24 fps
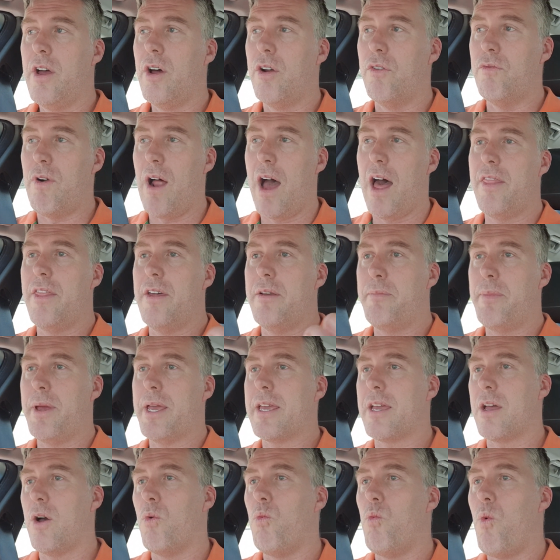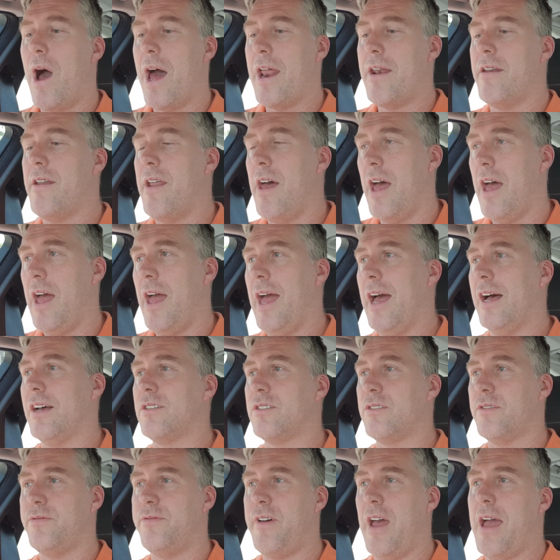rather than being a
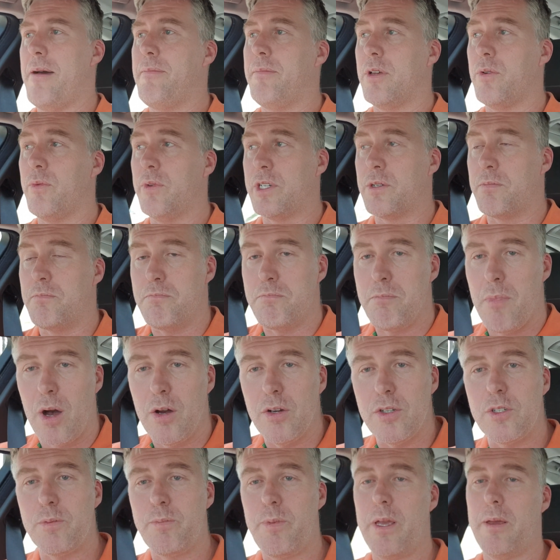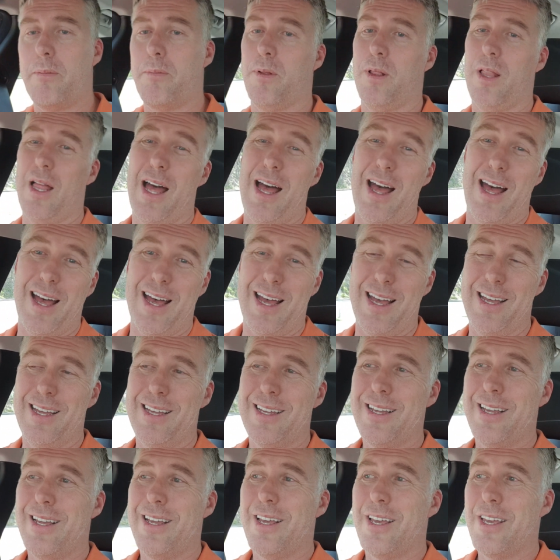one-house family, which most people are,
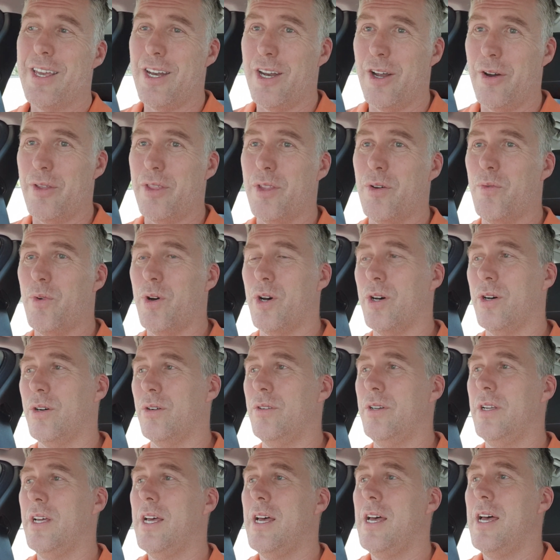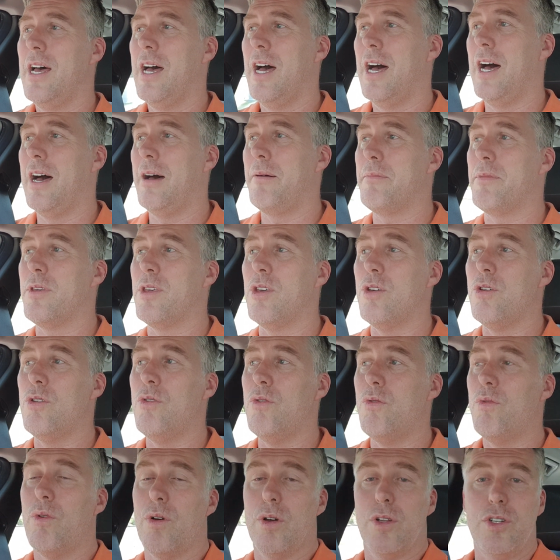in the world.
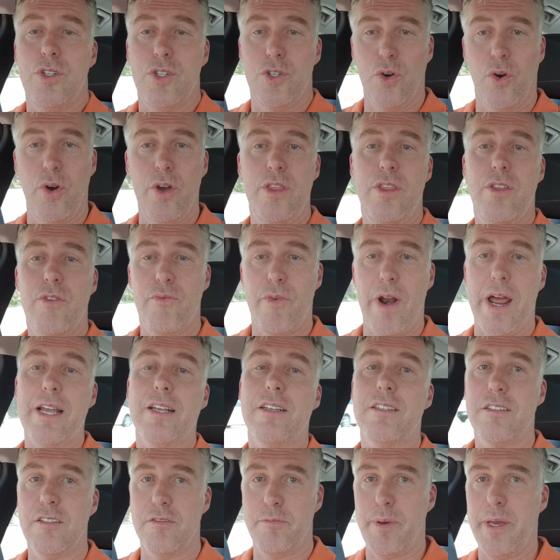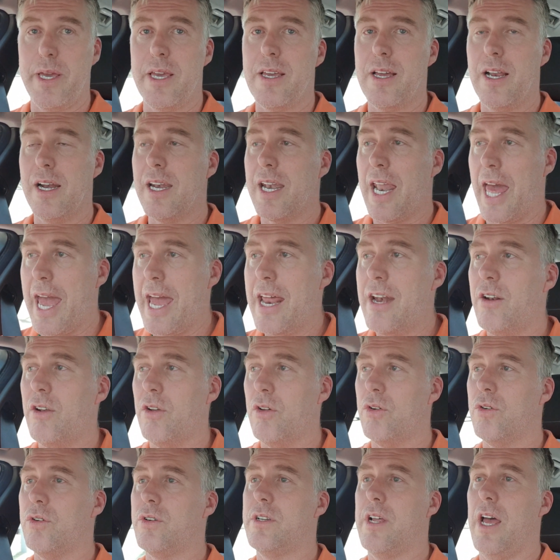You join the ranks of being a
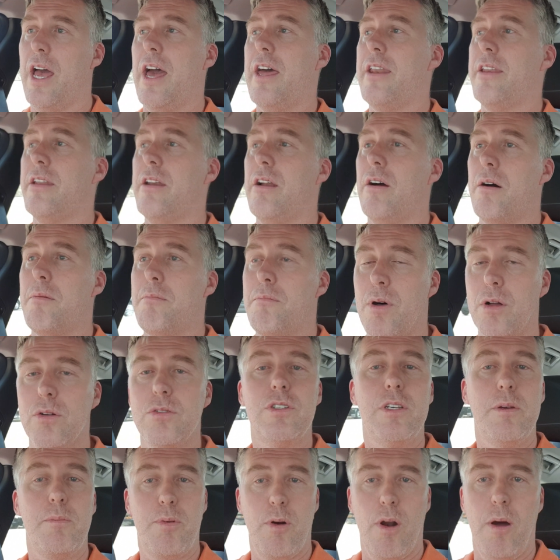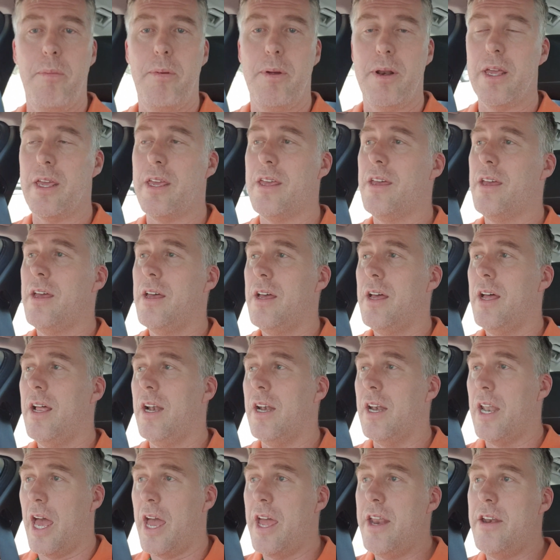landlord and, a multi-property
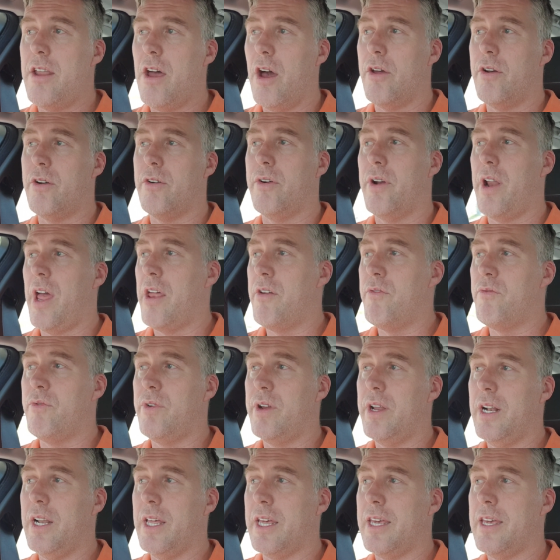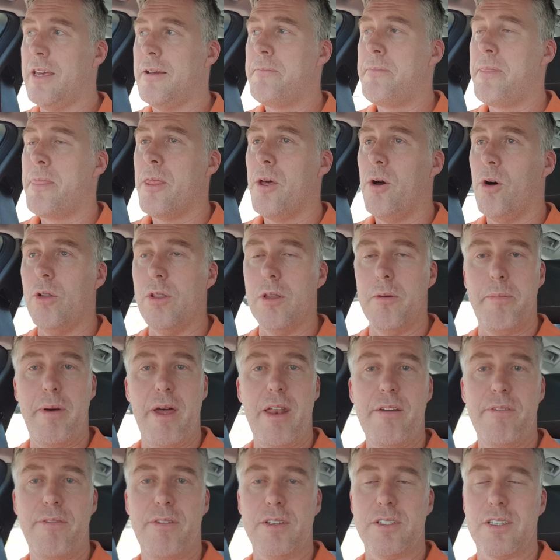landowner, and really all the
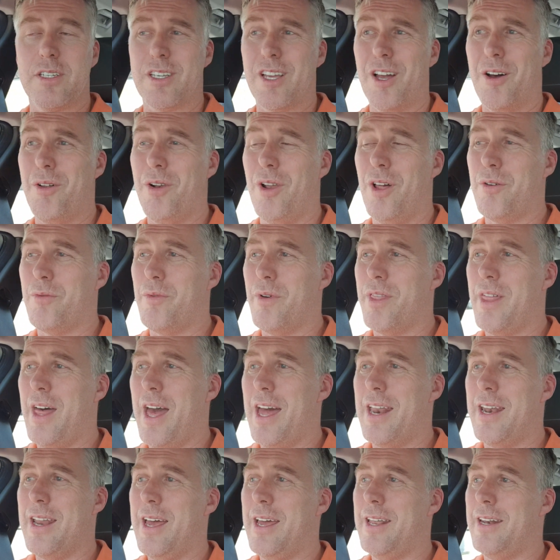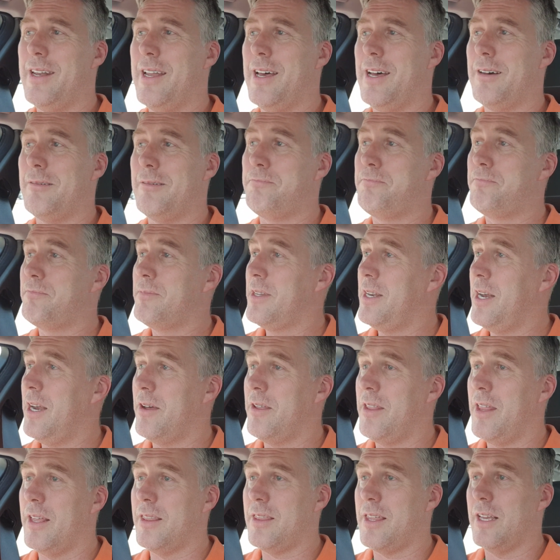benefits that go along with that. And,
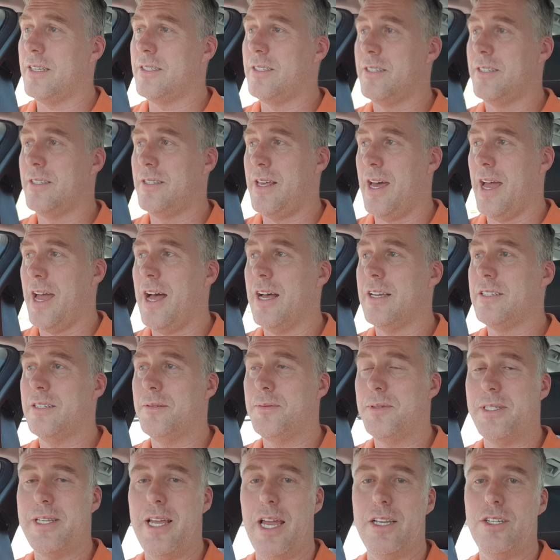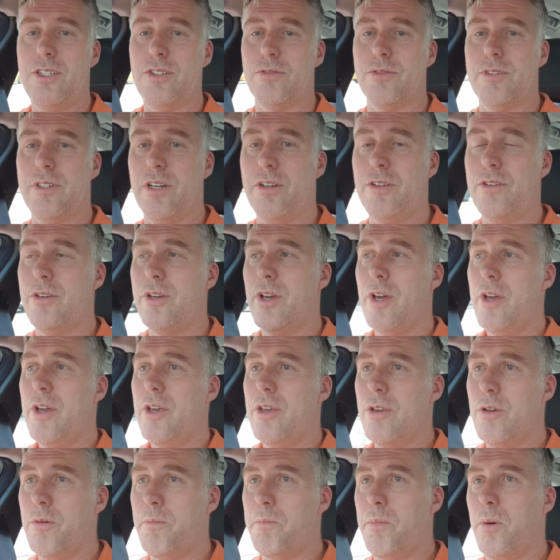they are substantial.
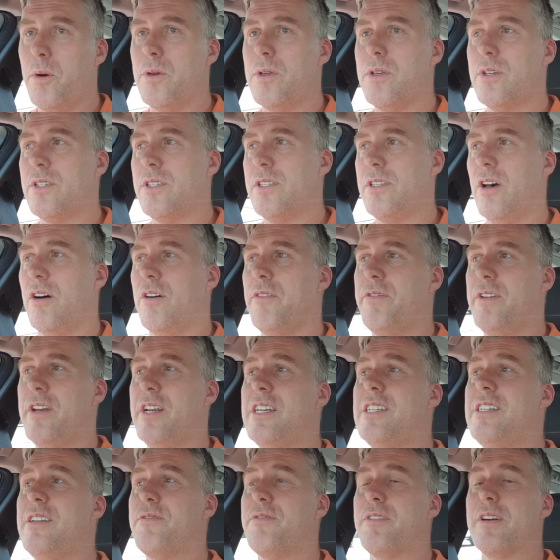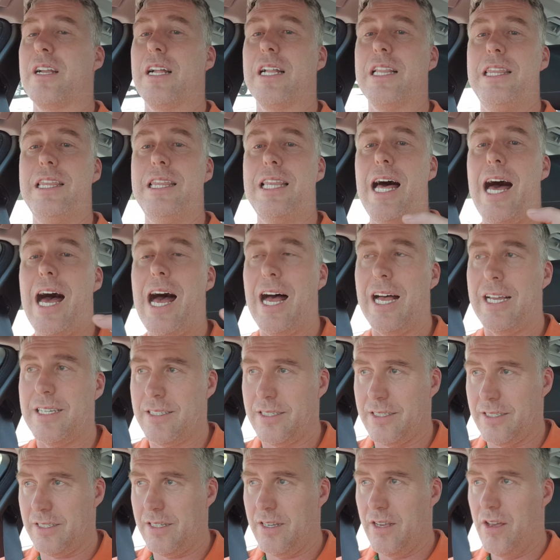You put yourself in a different
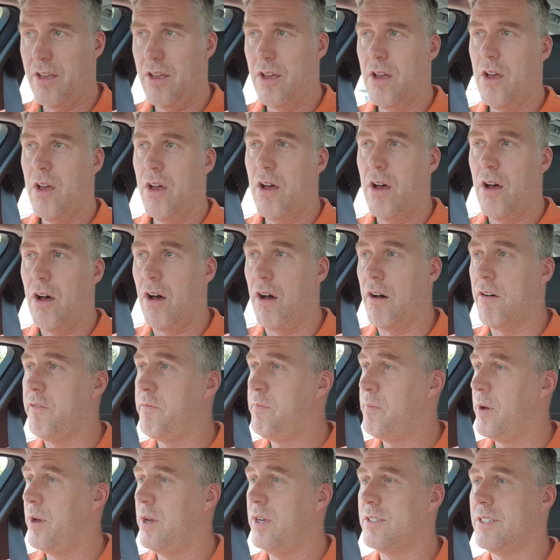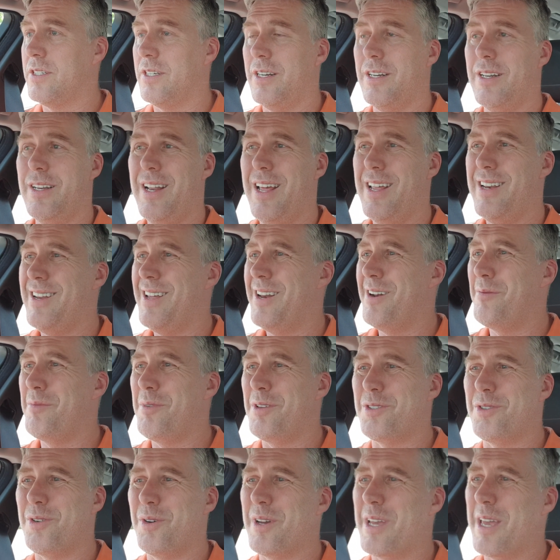class of person, and I'm
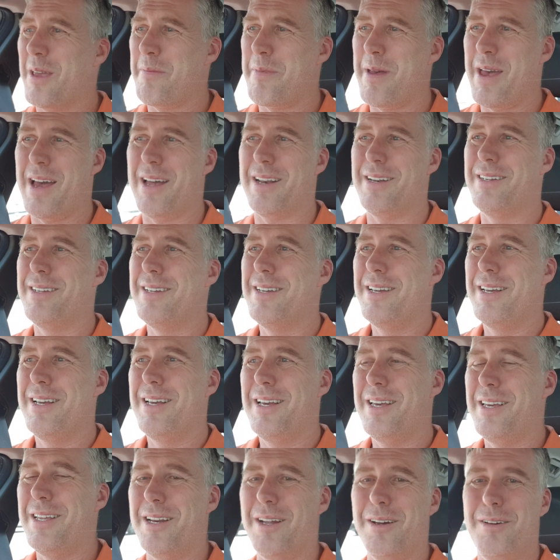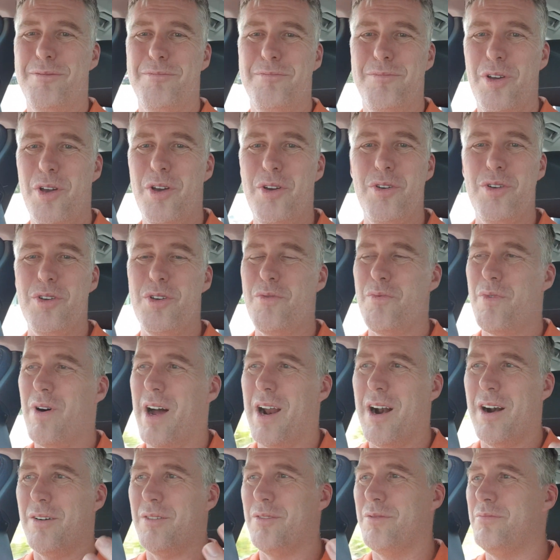not talking about who you
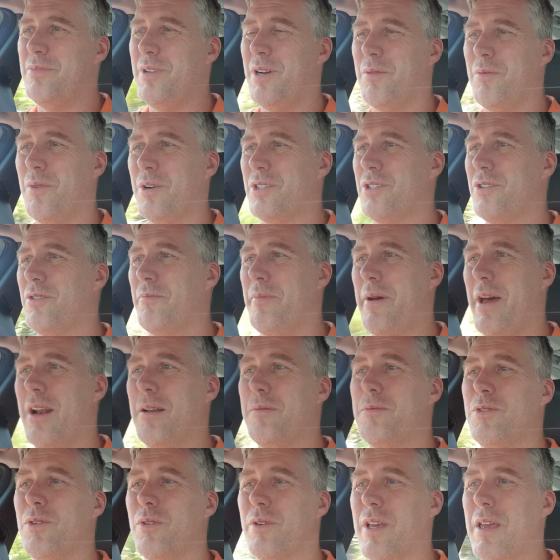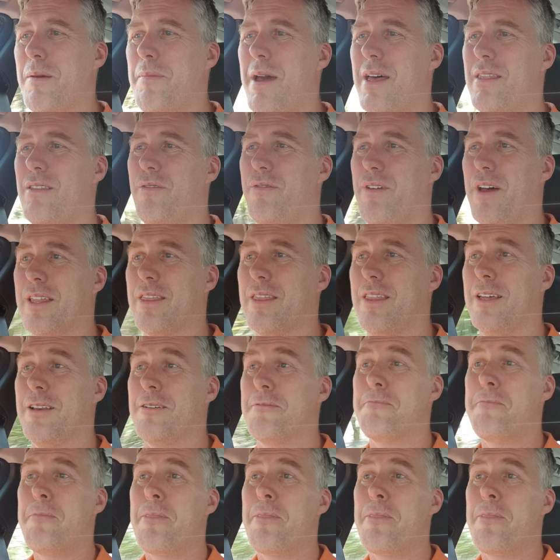are or what you're about. I'm talking about the fact that